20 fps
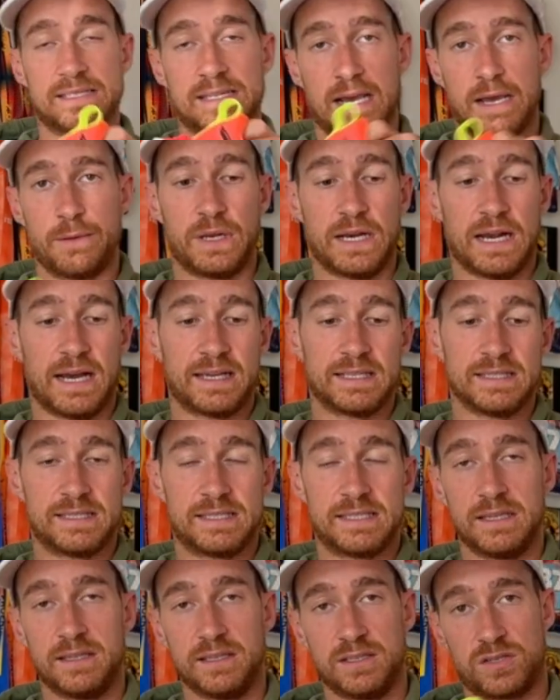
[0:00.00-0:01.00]
I mean, I could
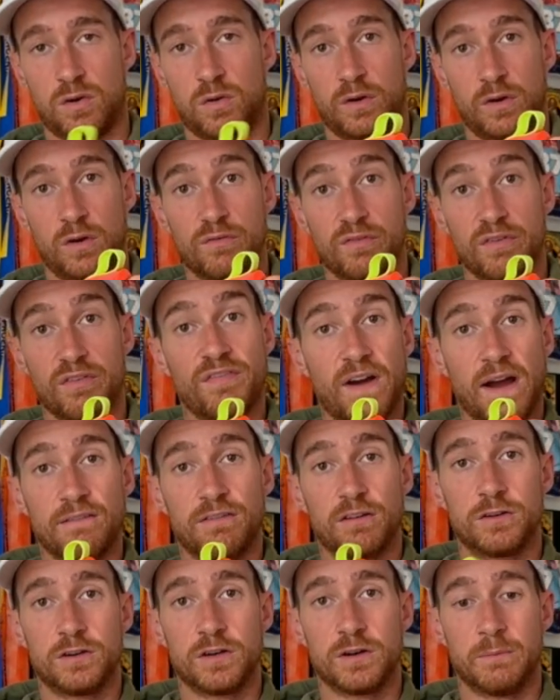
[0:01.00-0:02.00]
see these going over
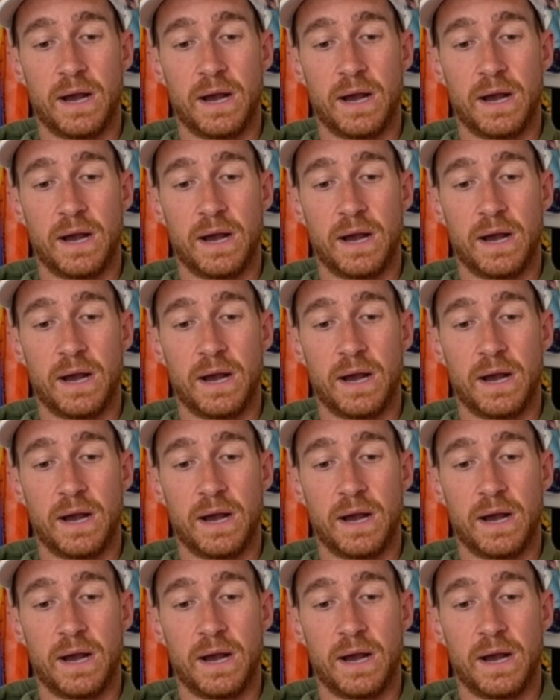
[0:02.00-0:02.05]
500